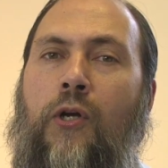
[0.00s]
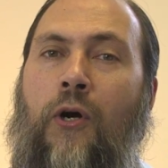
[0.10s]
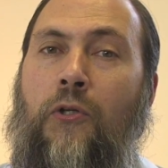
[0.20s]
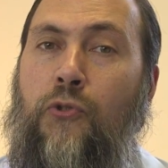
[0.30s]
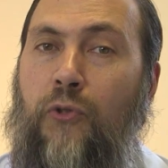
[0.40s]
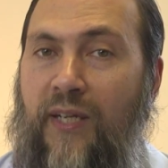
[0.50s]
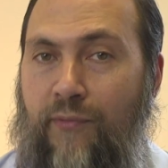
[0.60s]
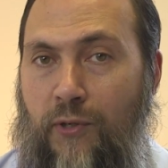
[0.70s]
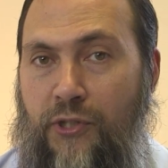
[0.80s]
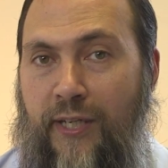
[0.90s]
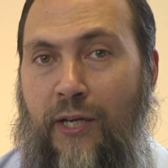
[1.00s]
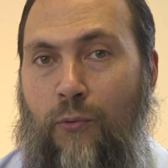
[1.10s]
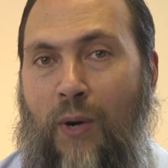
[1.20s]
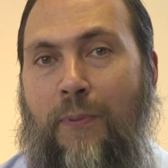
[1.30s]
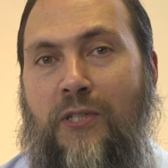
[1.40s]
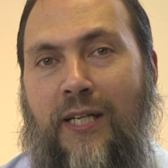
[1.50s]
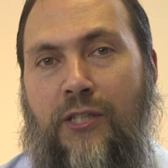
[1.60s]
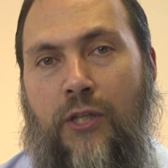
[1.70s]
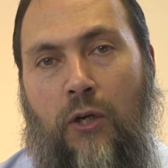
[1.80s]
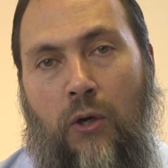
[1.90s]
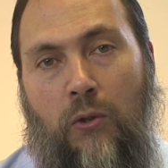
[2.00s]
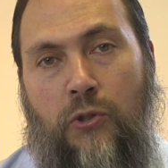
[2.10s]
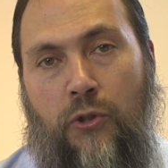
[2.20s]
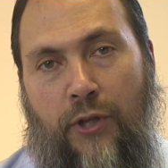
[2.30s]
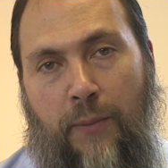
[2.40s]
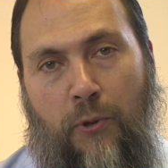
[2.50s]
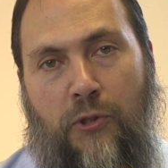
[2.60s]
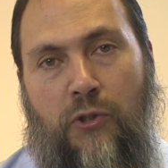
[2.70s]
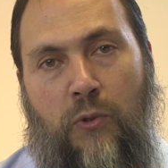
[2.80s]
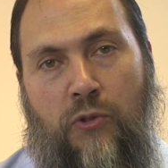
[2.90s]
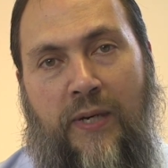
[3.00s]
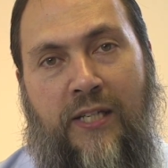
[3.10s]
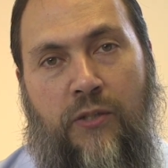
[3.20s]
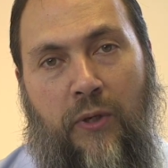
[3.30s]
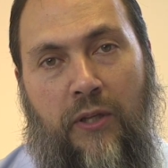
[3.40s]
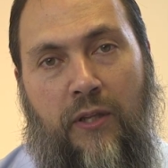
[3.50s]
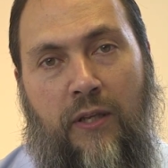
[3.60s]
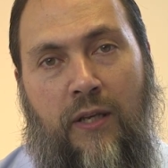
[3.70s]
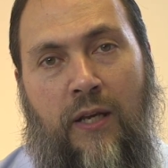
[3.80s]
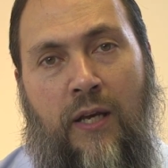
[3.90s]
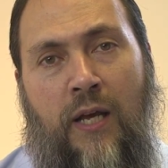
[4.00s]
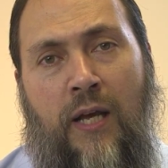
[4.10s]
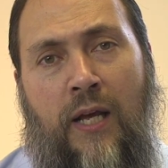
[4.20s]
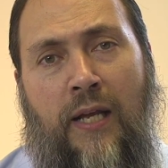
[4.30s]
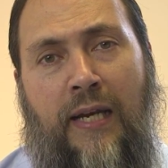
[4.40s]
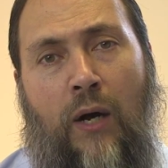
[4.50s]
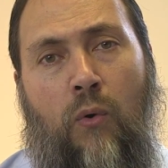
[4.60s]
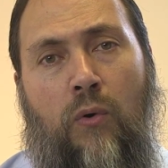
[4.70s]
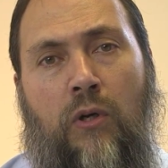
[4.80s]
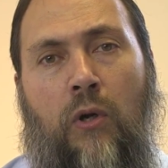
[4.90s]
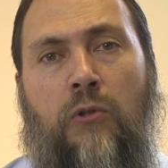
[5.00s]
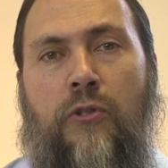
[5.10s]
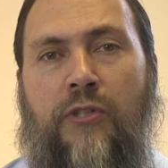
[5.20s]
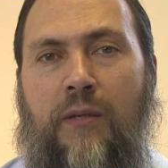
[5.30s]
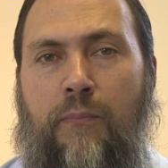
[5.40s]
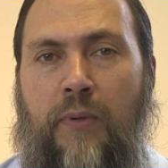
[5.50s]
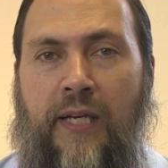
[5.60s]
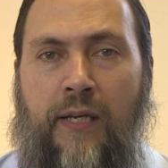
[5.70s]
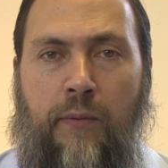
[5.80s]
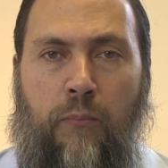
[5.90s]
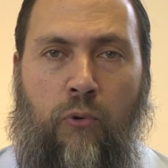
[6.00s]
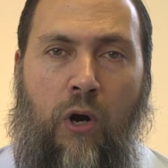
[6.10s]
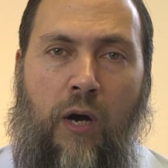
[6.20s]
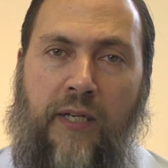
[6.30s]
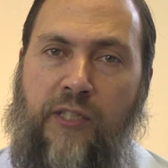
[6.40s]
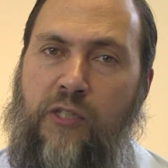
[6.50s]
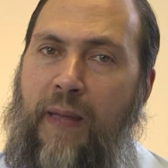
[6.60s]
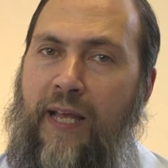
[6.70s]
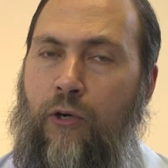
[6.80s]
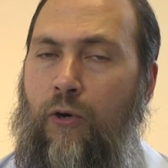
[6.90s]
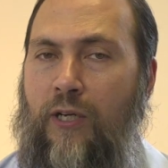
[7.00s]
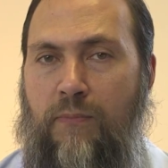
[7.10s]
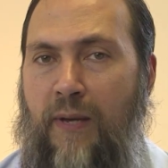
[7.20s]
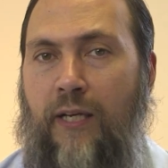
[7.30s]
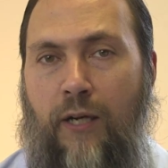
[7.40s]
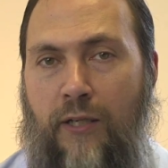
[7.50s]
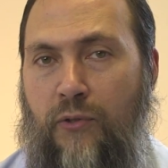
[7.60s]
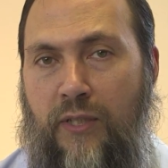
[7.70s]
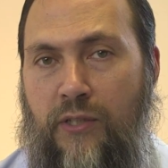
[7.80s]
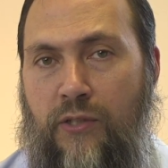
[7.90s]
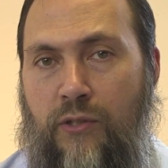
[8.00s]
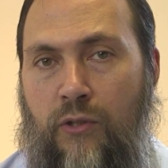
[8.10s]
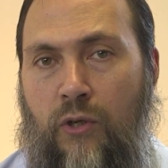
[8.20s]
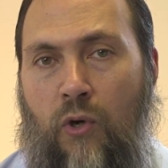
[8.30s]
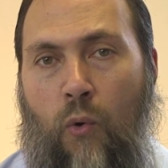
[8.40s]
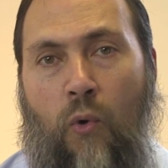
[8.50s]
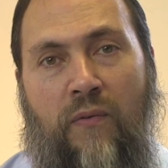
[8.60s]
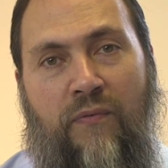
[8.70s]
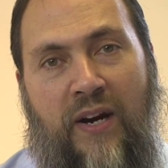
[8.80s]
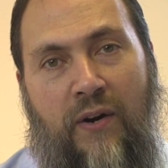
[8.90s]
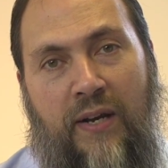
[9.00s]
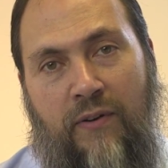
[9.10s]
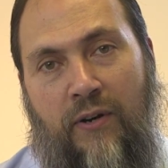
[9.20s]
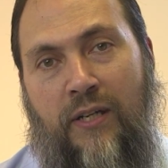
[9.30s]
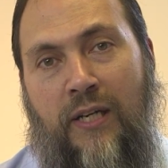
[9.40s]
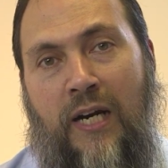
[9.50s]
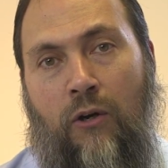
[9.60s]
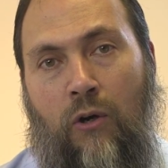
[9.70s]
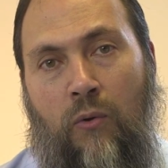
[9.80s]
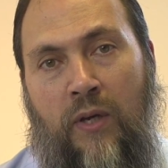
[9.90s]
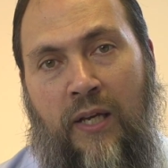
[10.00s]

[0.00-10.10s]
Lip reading: Cultural diversity represents the culture that a person was raised with. Now, cultures can be broad and span across many countries, or very, very narrow,